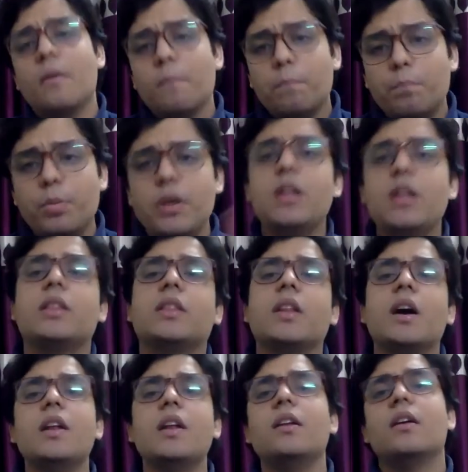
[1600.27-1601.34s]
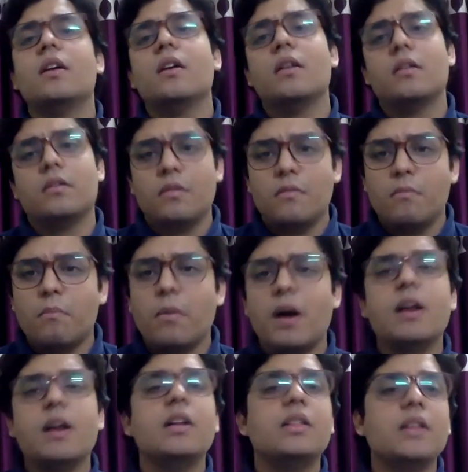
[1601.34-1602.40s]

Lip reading: B's son murders